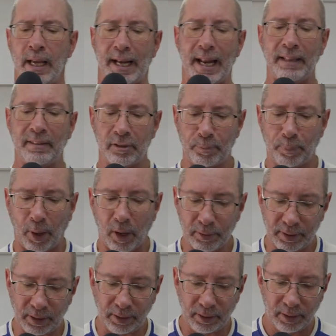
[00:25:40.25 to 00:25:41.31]
And at this
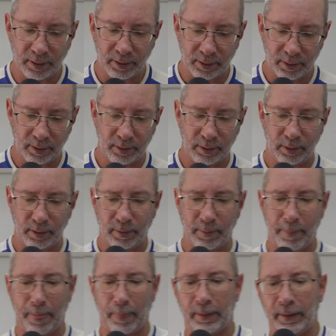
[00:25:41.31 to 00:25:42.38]
party,
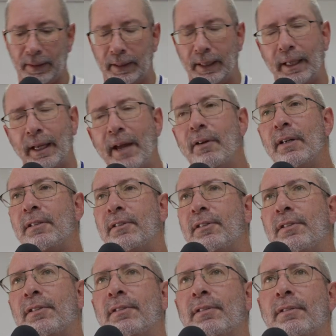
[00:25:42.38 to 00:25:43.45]

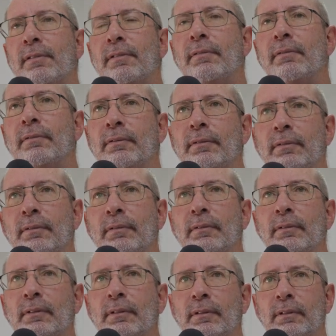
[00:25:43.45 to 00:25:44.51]
Herod's
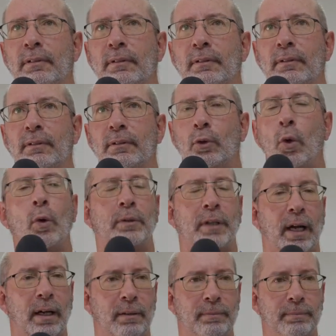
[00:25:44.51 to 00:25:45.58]

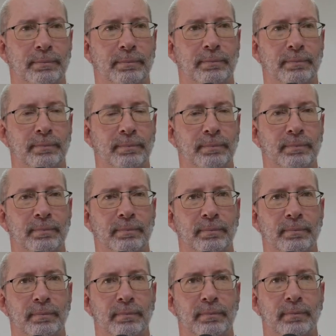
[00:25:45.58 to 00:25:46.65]
daughter
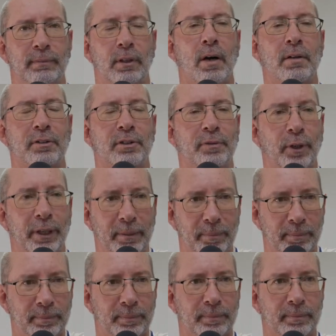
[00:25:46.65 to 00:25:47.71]
danced for
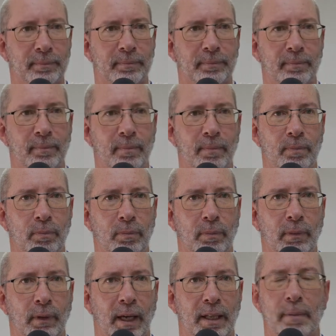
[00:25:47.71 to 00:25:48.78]
him.
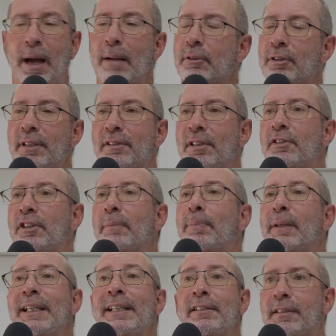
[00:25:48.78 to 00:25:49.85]
And the Bible says that she
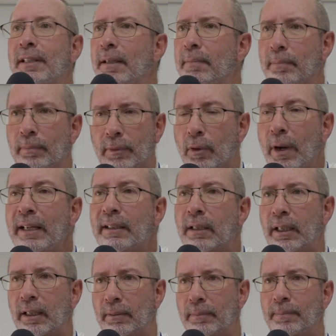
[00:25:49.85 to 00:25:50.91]
pleased him
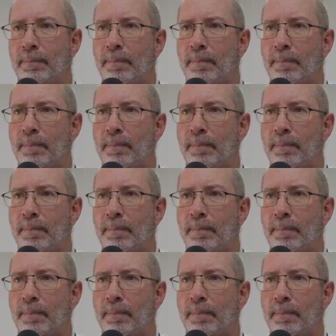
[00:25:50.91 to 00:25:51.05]
greatly.